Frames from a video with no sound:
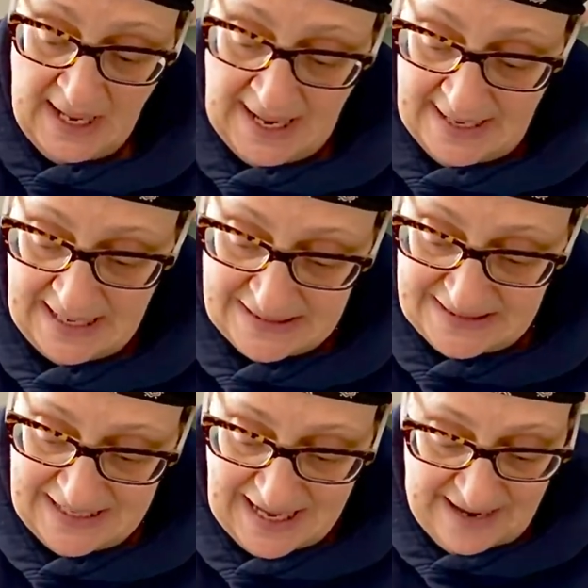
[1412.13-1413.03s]
and I
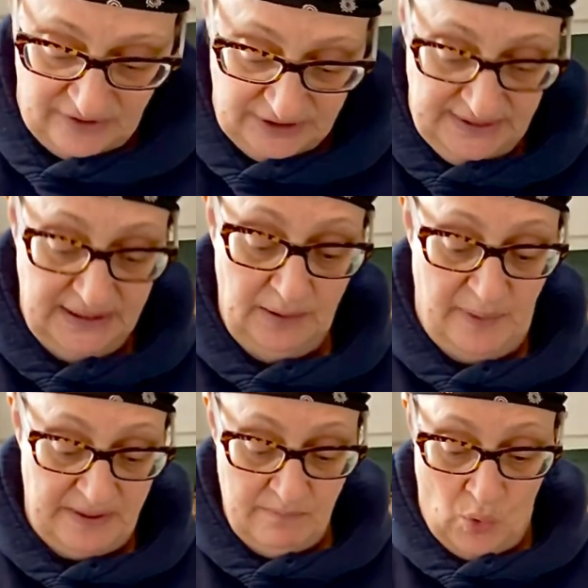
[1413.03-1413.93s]
think I have a little
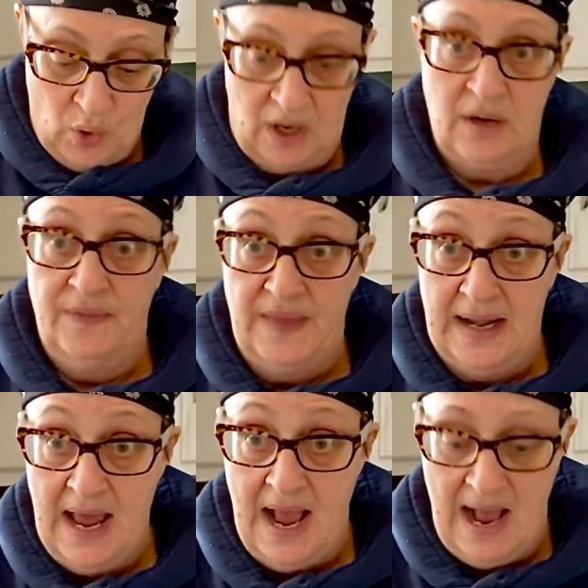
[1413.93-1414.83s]
bit more
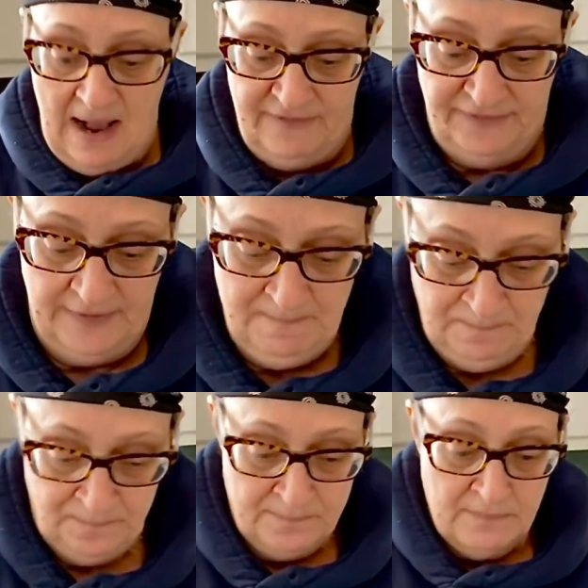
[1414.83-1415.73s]
than half
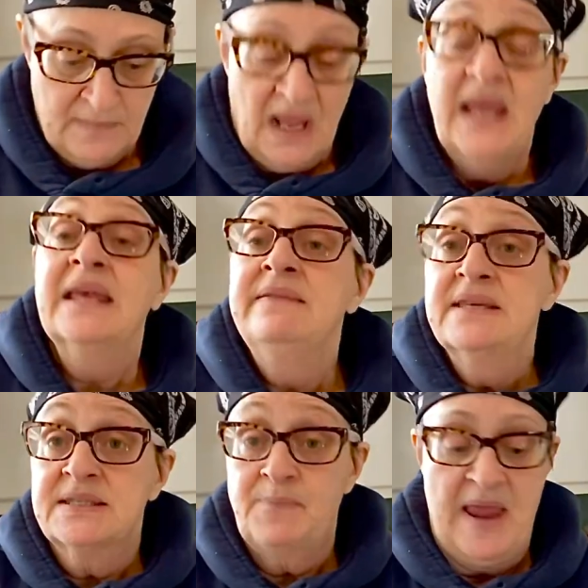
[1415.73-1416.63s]
in
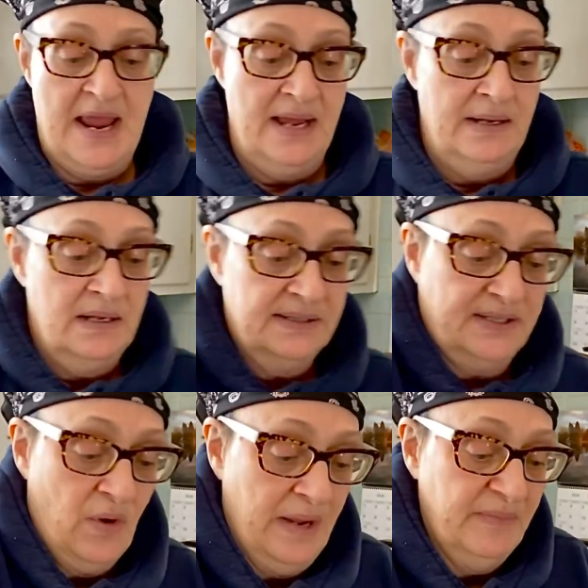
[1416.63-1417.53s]
this pan,
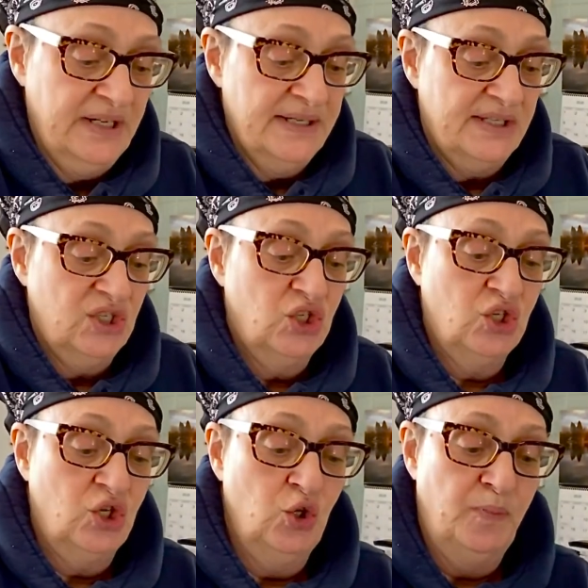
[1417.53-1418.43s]
so I'm gonna
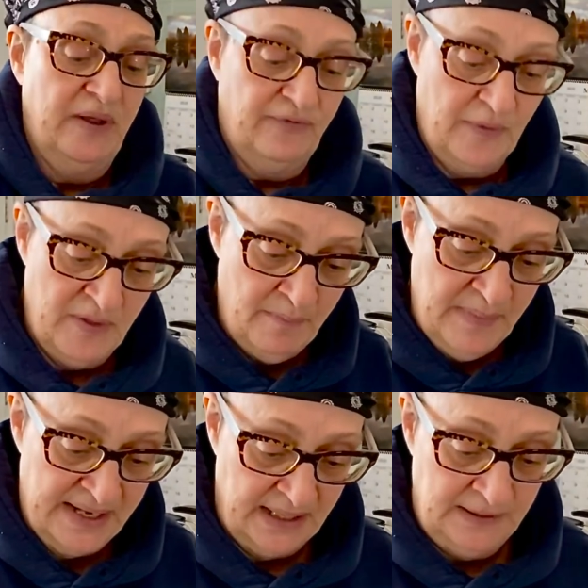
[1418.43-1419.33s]
scoop it from the
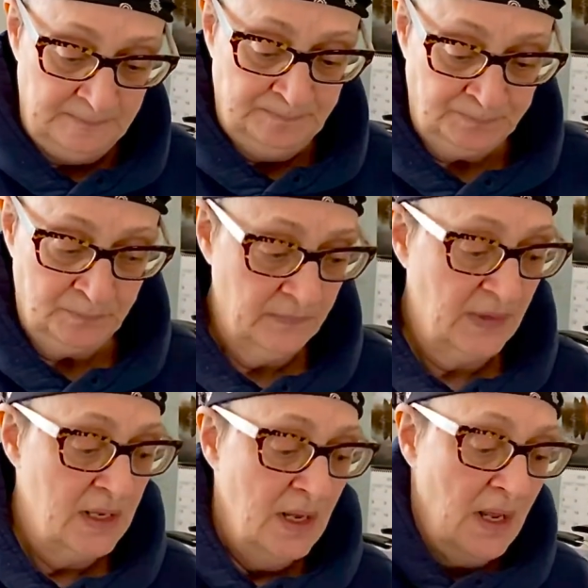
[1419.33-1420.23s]
middle.
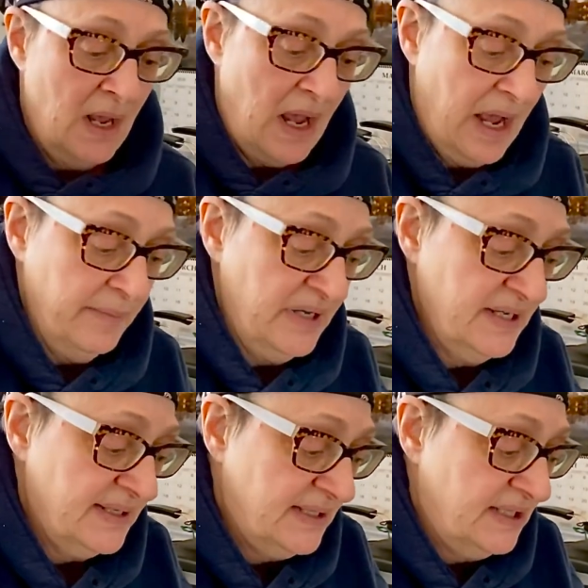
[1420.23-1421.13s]
I'm
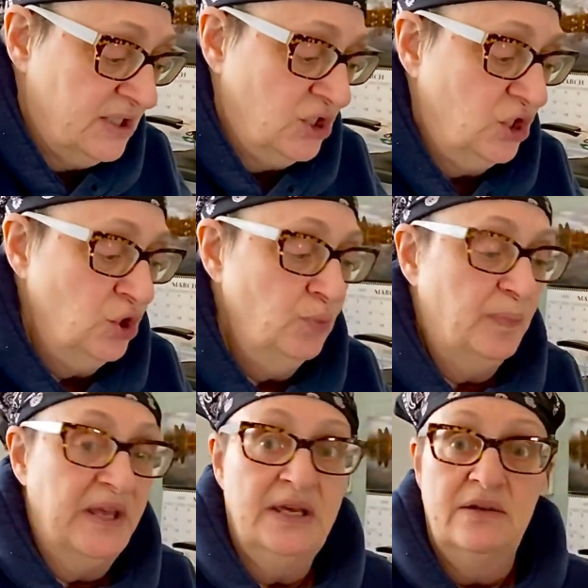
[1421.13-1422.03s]
gonna
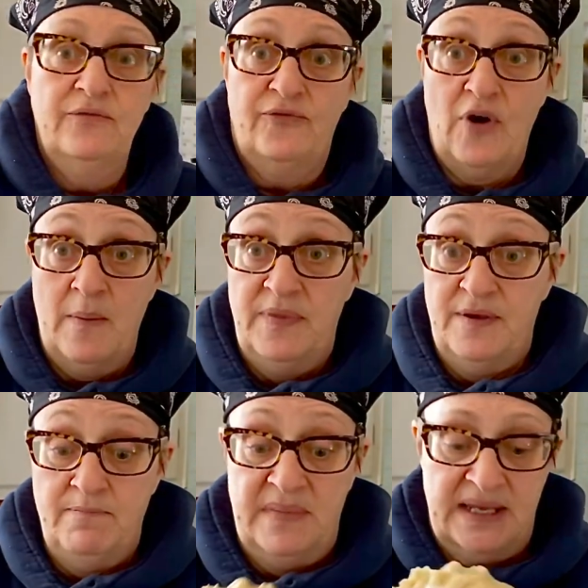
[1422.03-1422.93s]
scoop it from
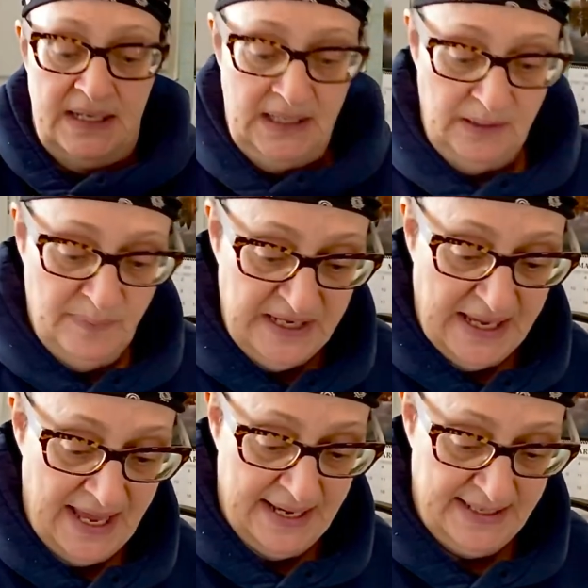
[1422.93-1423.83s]
the middle
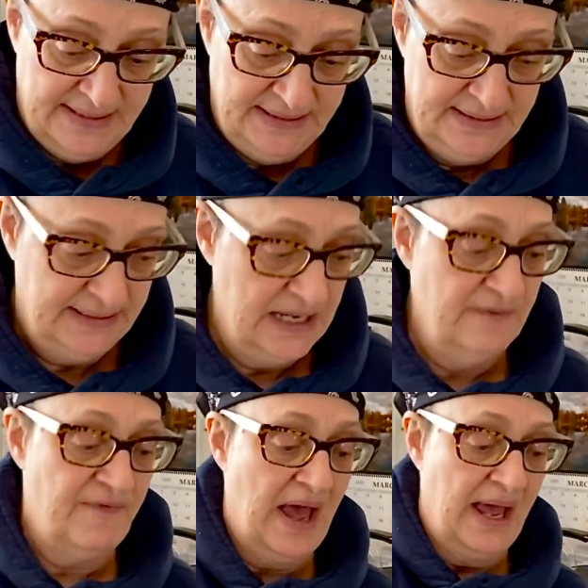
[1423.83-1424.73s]
because
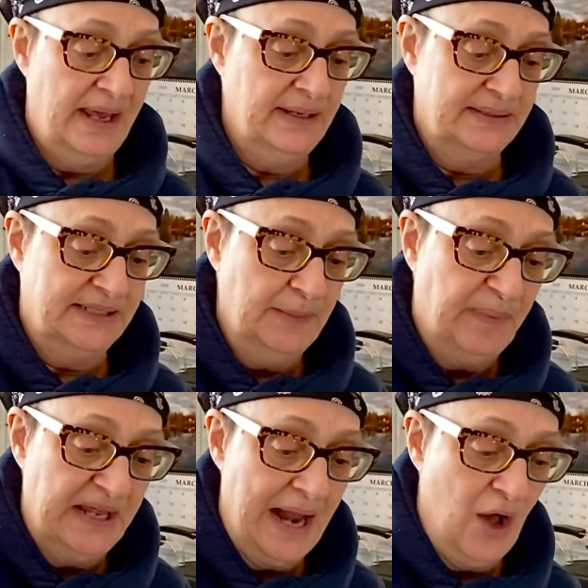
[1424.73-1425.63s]
if I tip
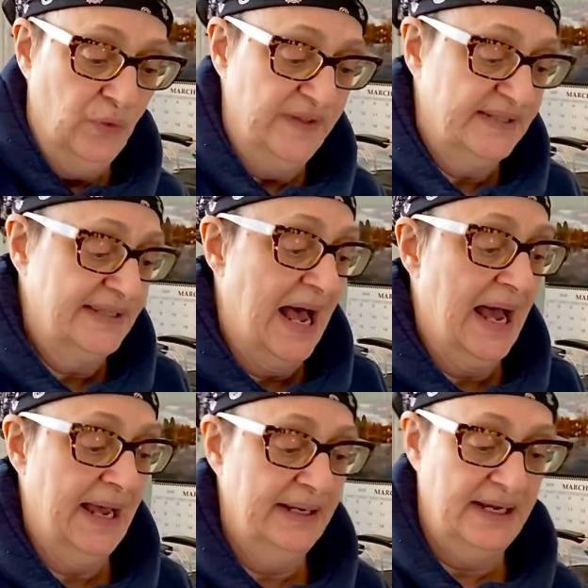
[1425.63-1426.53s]
it out the
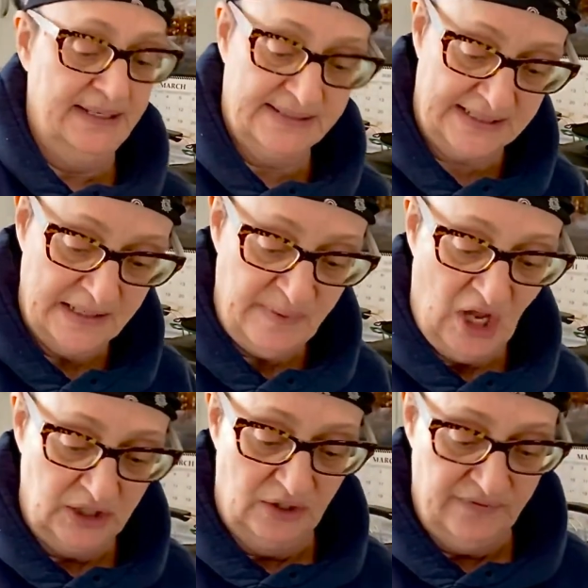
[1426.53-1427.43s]
side, it's gonna be
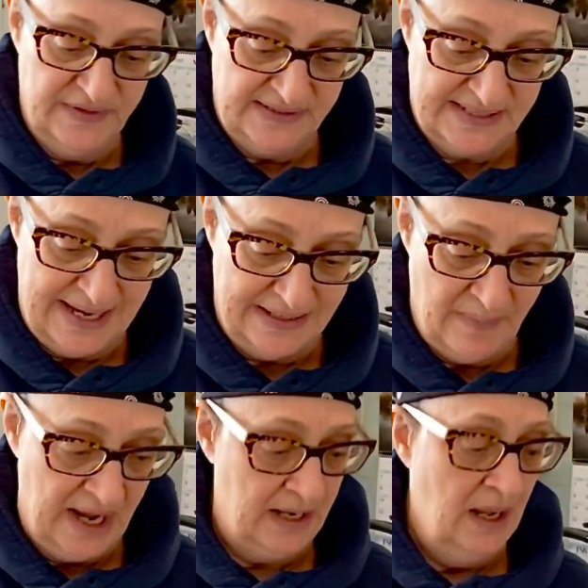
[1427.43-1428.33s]
all over the side of
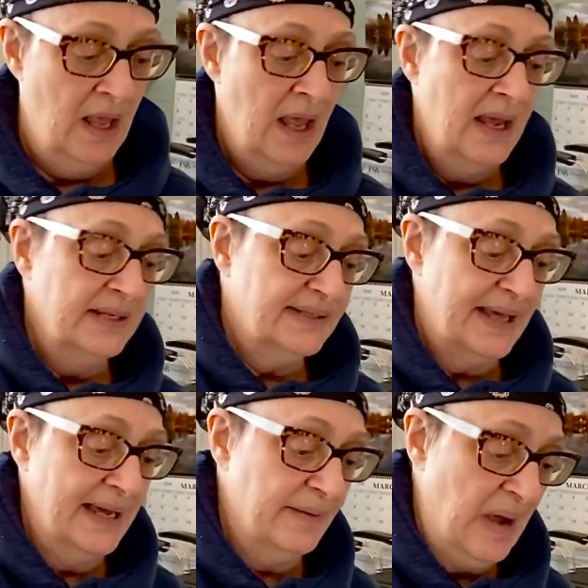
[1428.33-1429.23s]
my
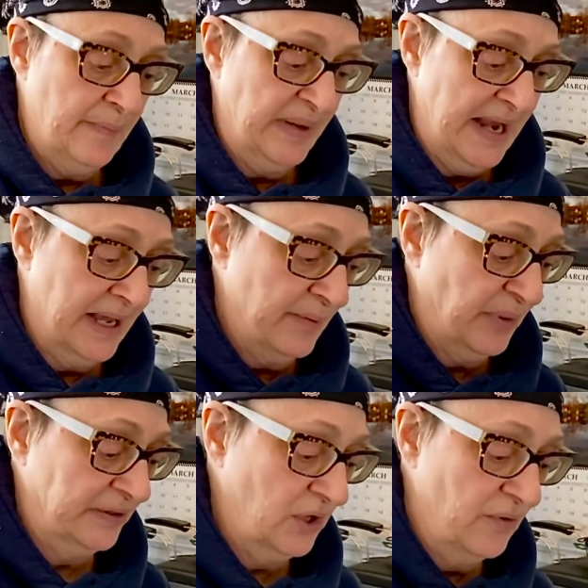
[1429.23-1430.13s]
banana
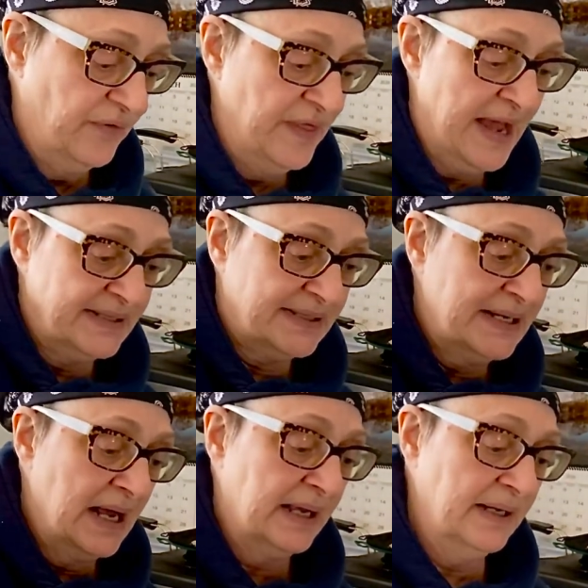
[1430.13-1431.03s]
bread loaf, and that's
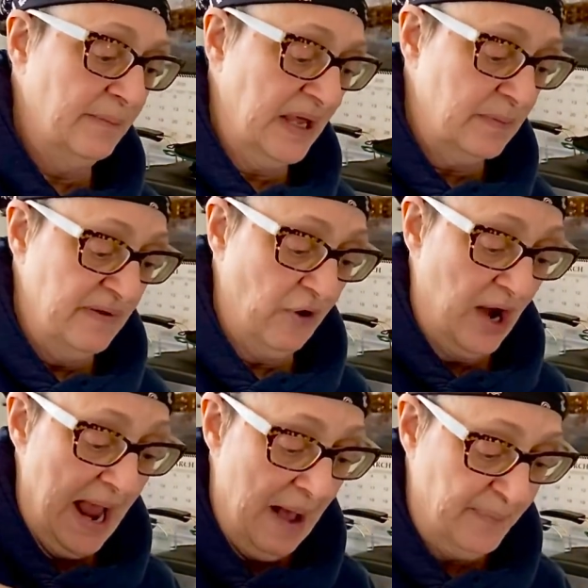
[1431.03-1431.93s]
not gonna make me
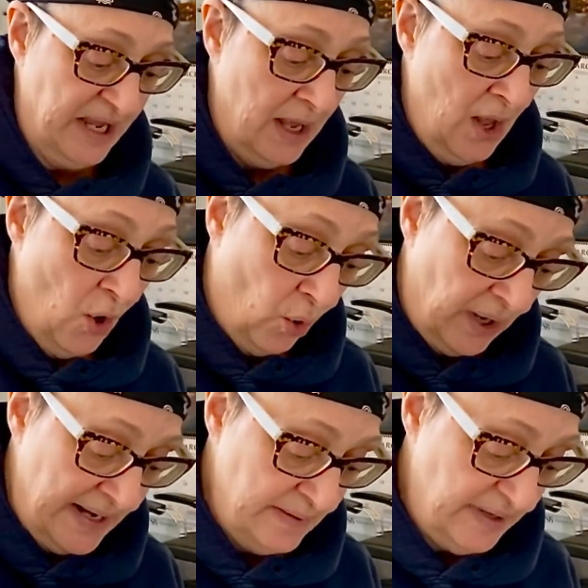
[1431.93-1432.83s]
very happy,
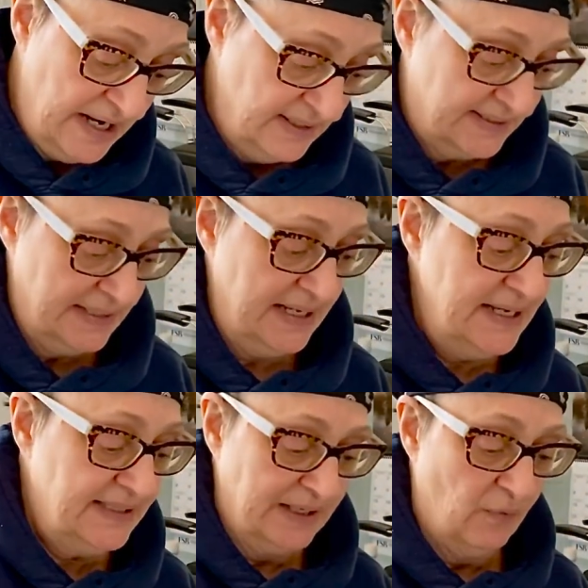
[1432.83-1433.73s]
or anybody else that
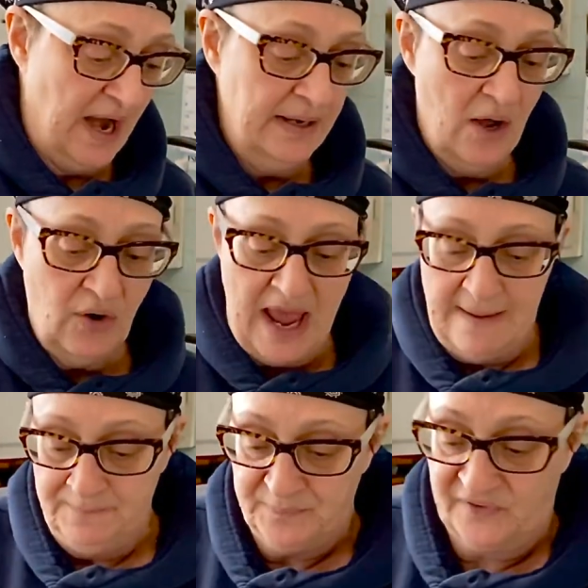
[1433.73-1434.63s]
eats it, right?
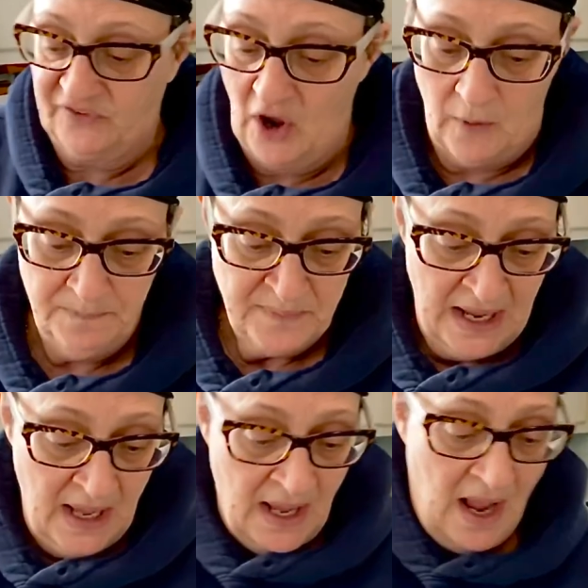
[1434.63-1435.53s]
Okay, so
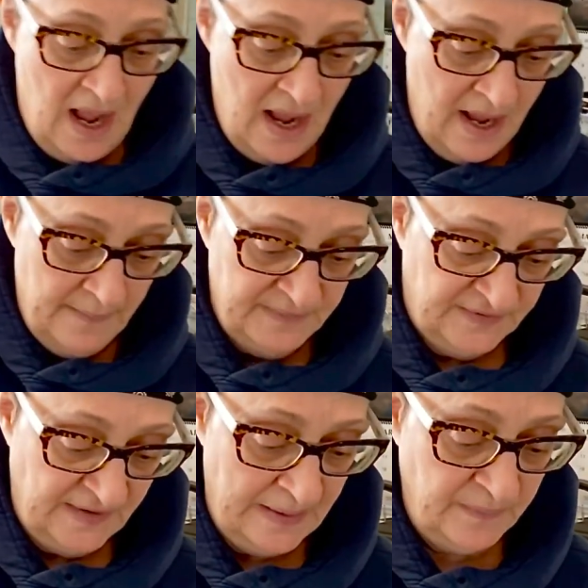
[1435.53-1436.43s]

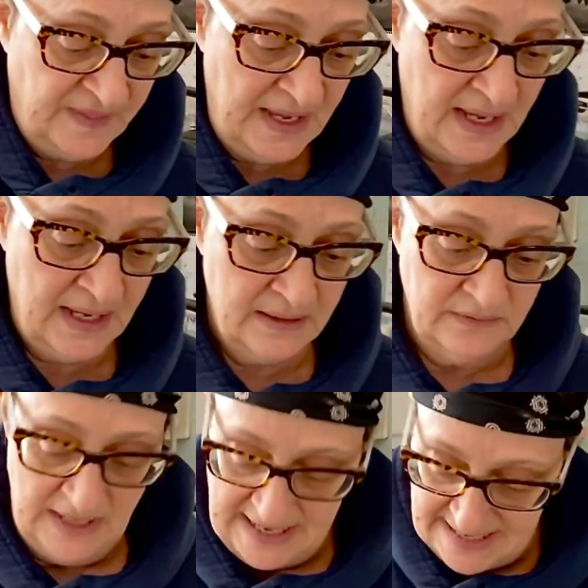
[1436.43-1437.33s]
same thing
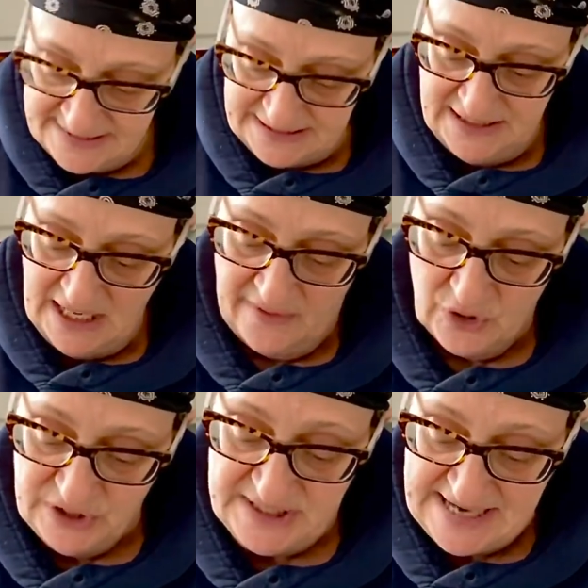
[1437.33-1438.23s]
like I did the
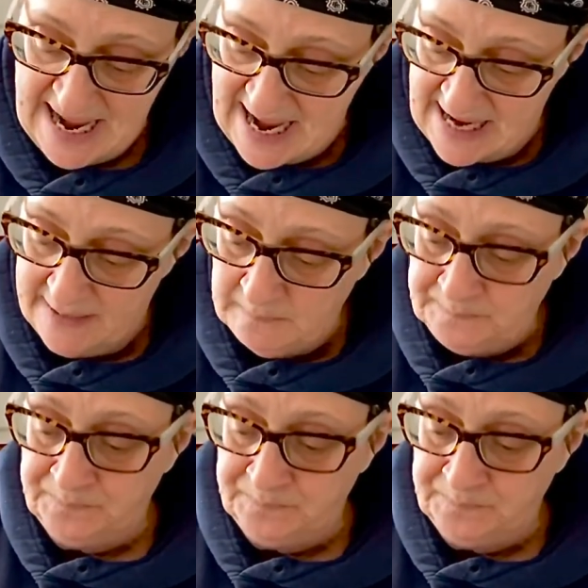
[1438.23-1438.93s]
other day.